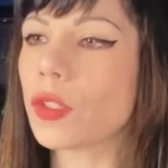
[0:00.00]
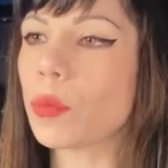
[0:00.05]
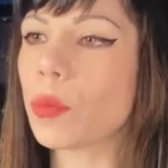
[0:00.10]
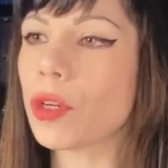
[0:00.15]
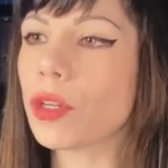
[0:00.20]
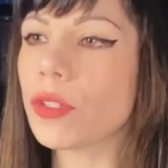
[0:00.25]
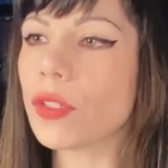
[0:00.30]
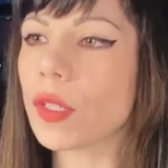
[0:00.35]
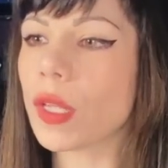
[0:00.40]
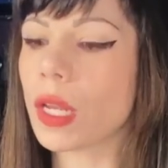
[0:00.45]

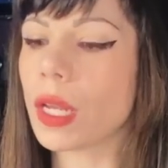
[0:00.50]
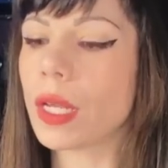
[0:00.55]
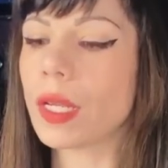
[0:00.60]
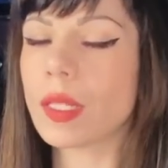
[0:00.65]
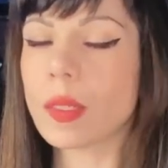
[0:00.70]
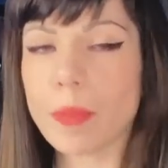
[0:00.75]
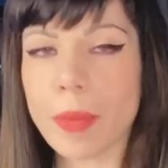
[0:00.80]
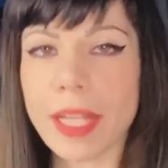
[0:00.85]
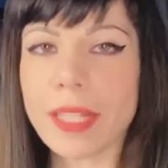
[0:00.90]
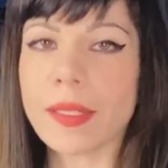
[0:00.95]
person,
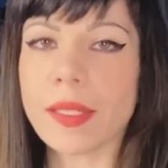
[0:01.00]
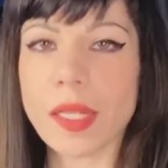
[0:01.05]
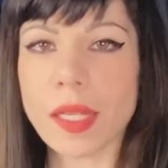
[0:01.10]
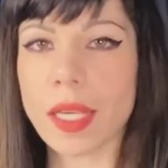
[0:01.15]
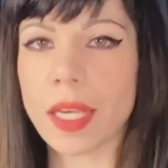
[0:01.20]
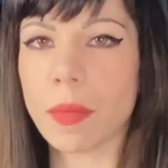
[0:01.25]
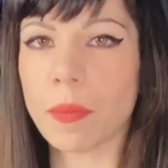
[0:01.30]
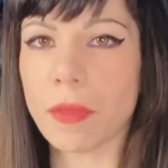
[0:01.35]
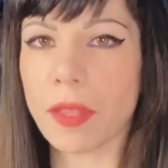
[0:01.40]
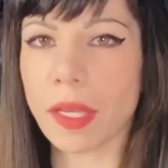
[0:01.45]
it's best to
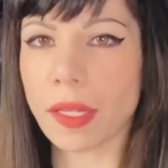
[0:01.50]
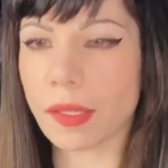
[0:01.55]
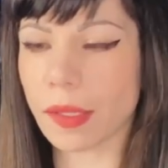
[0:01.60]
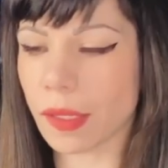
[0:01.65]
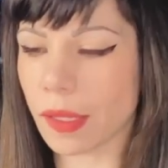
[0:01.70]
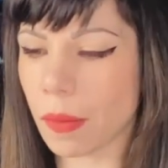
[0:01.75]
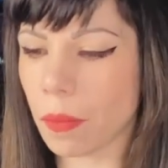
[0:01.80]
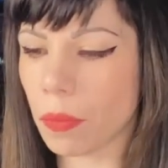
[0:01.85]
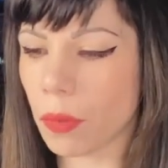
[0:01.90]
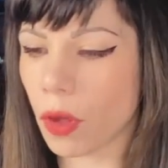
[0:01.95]
keep things
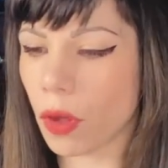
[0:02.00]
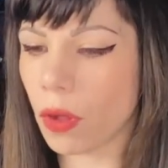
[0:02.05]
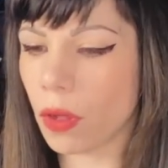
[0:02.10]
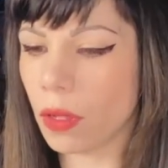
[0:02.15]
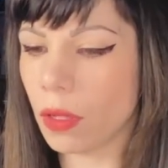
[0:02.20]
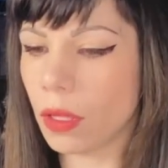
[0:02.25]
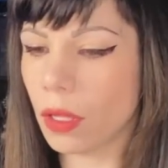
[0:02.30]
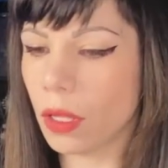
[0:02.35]
simple.